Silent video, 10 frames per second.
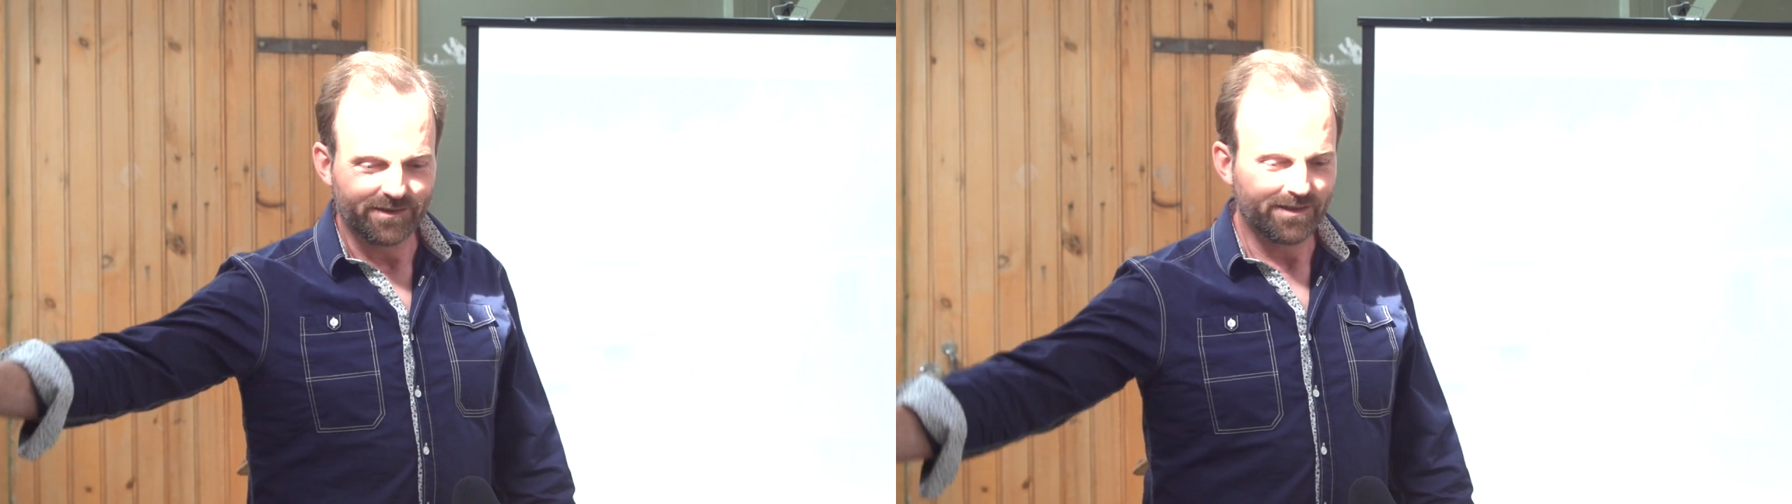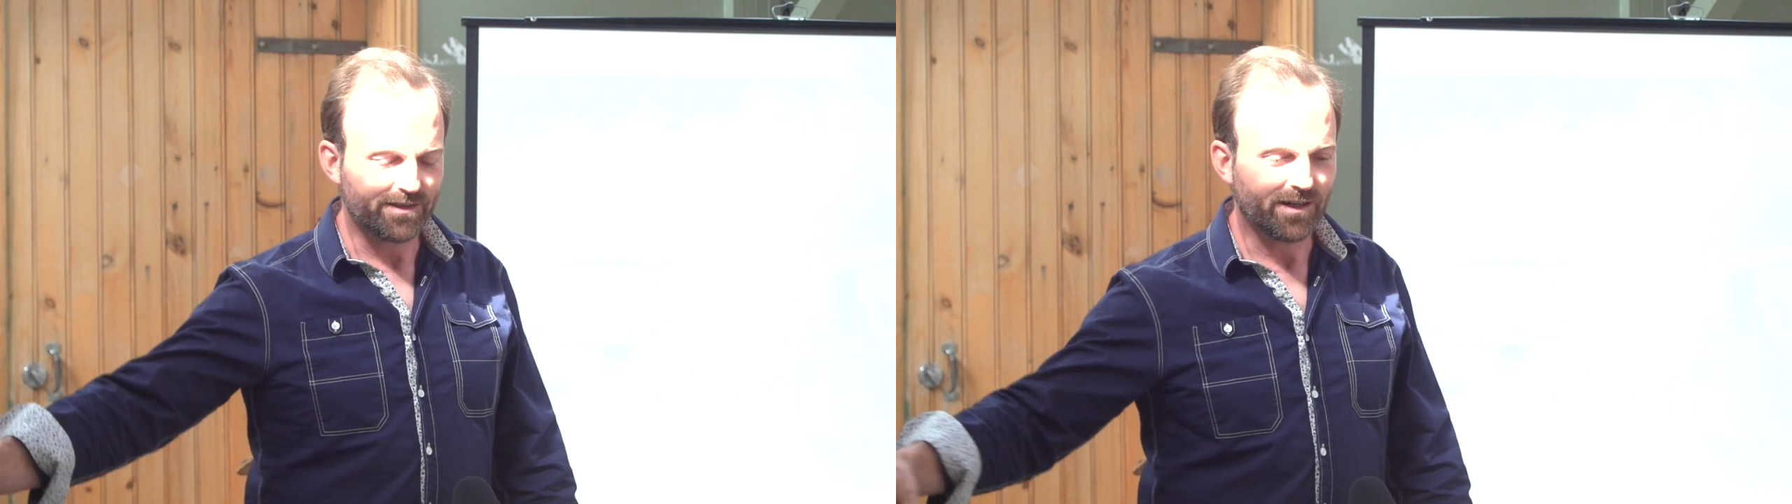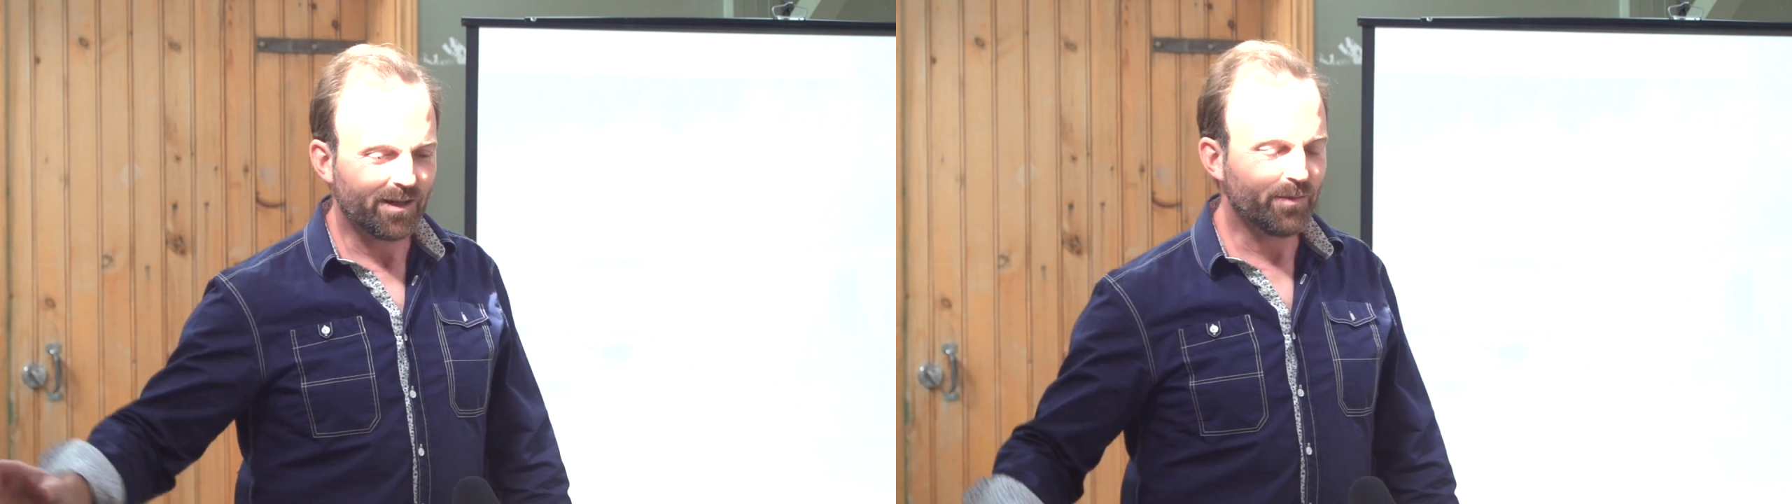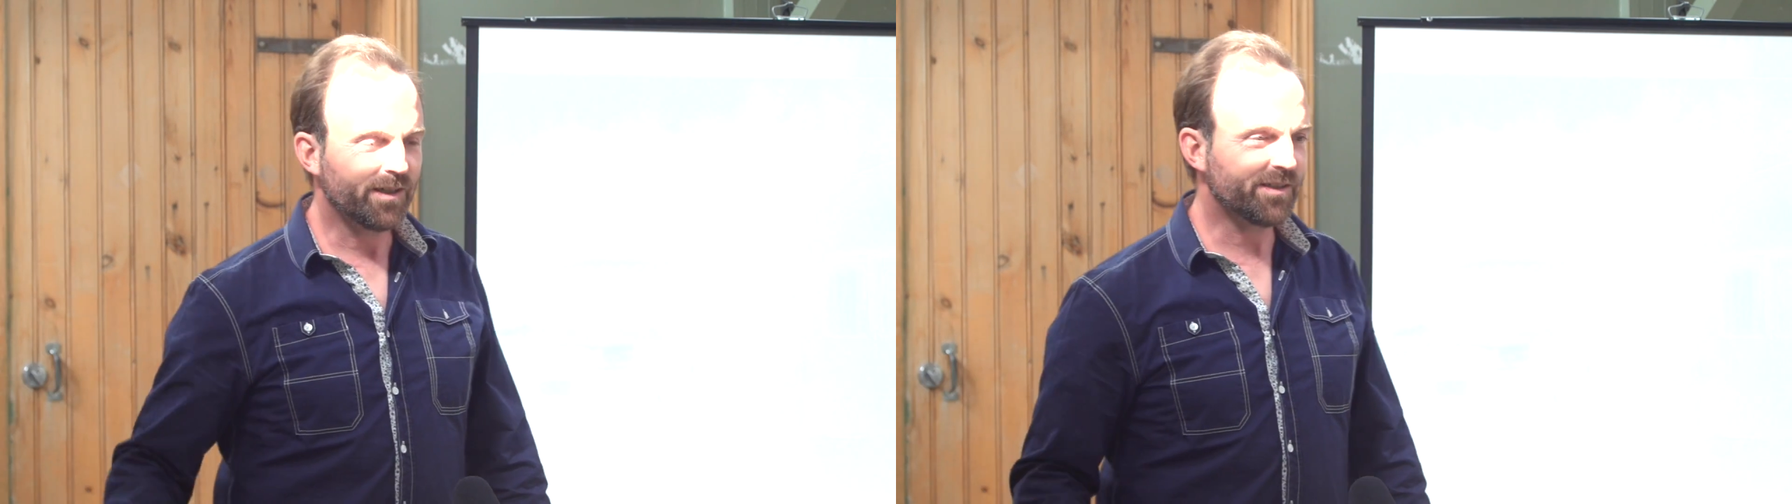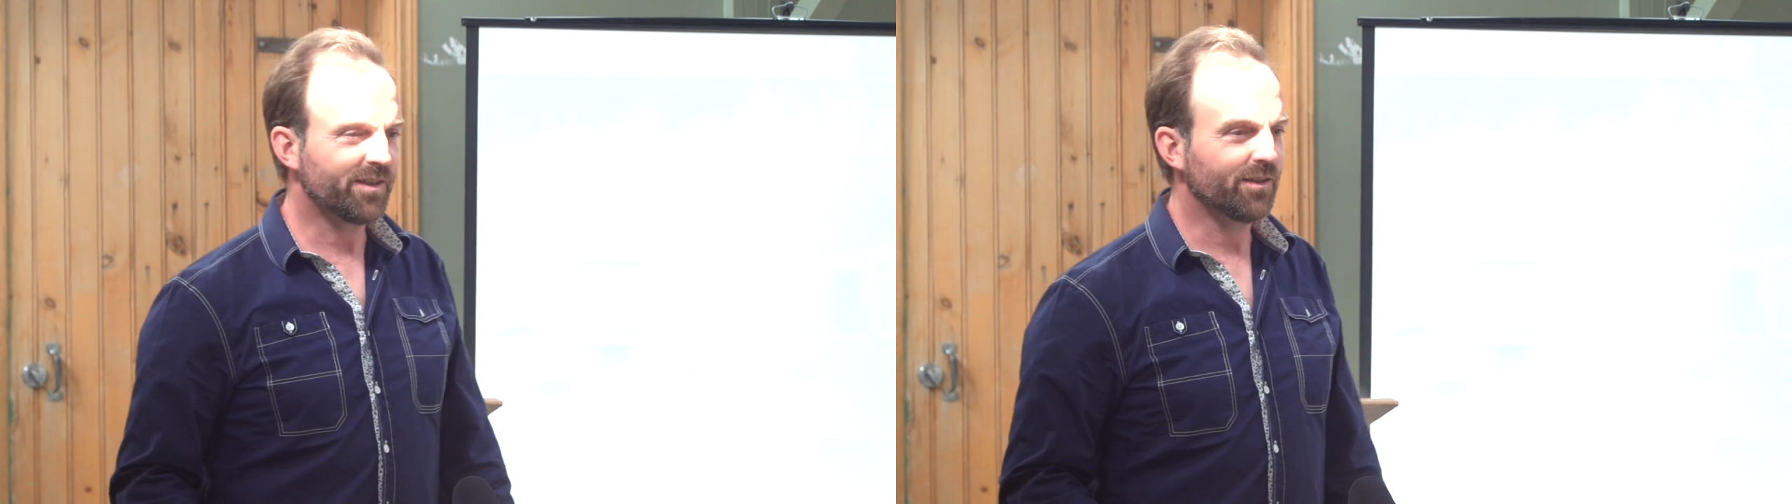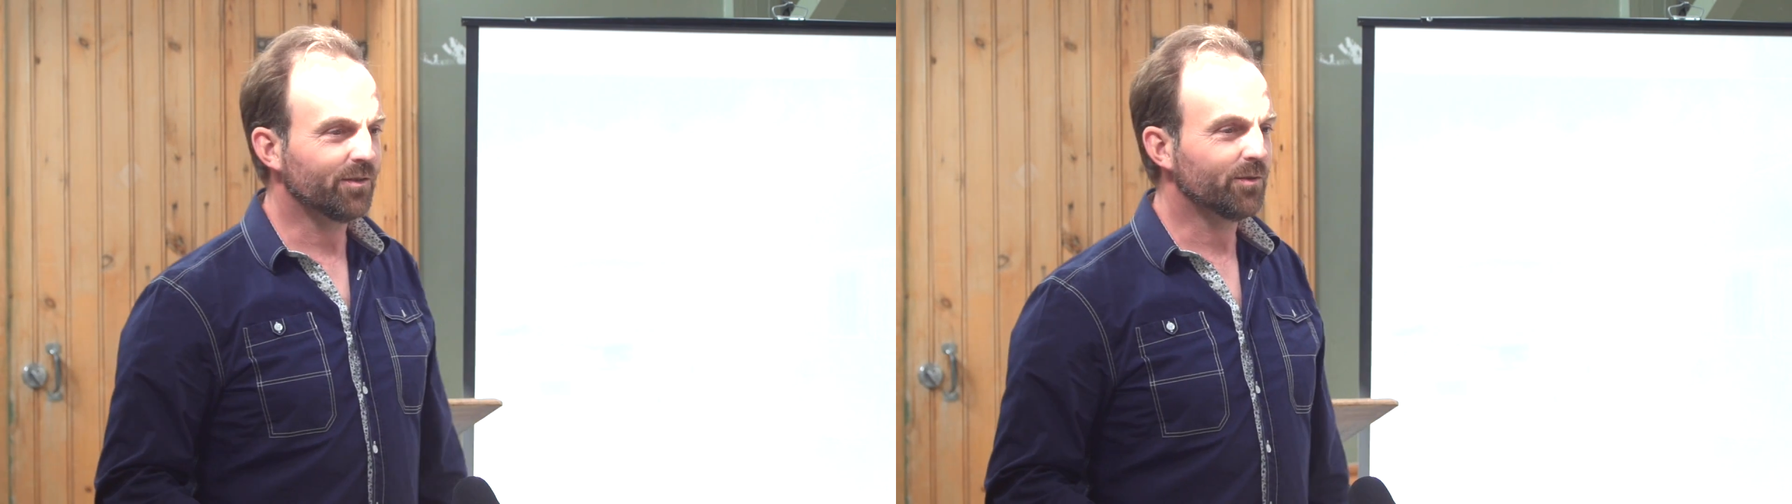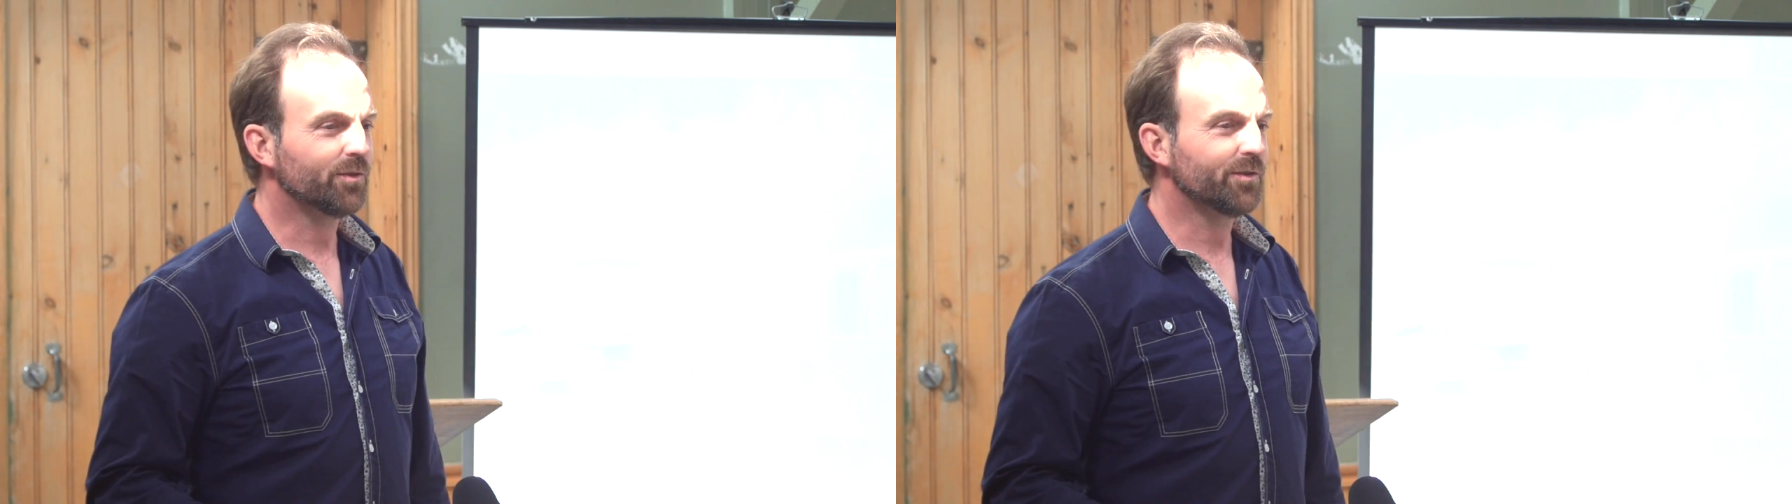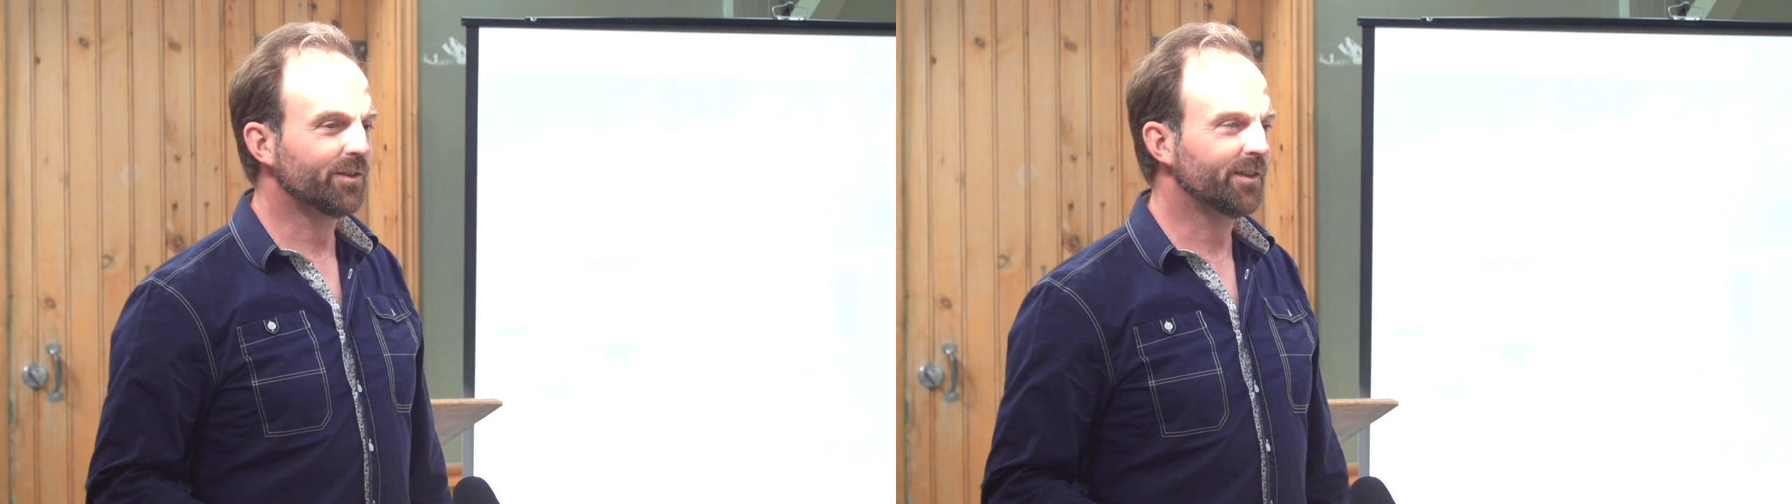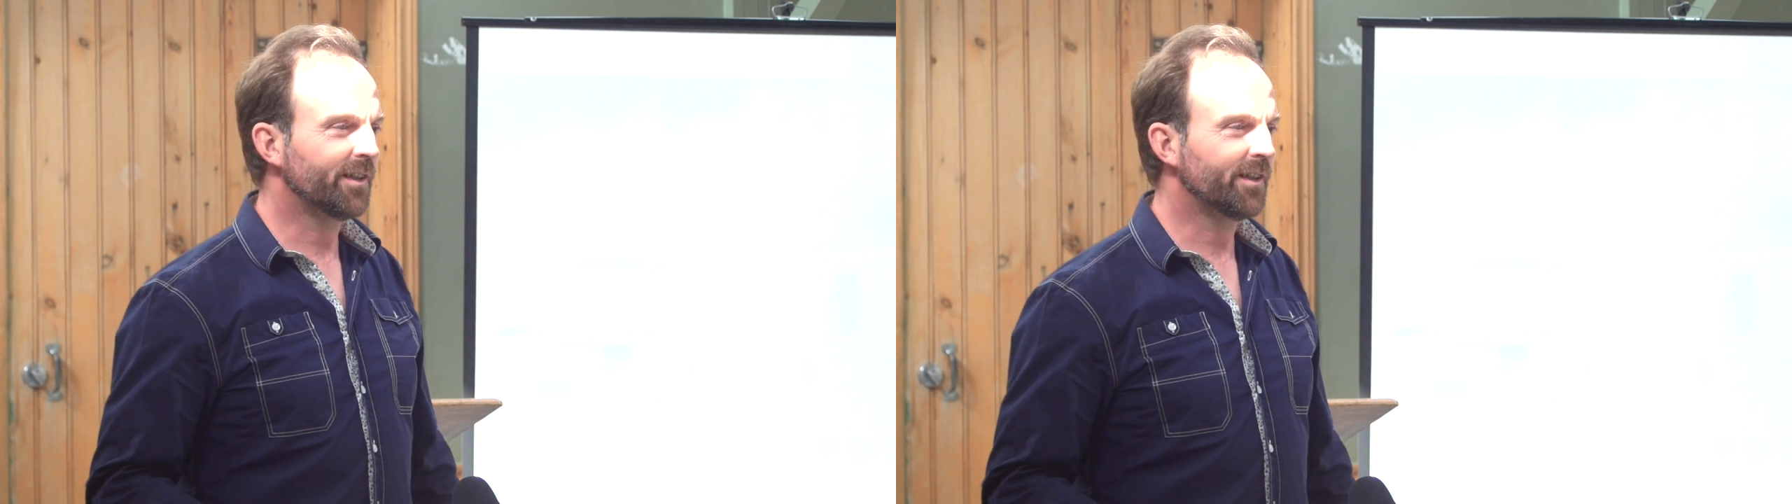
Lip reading: Starbucks in the holder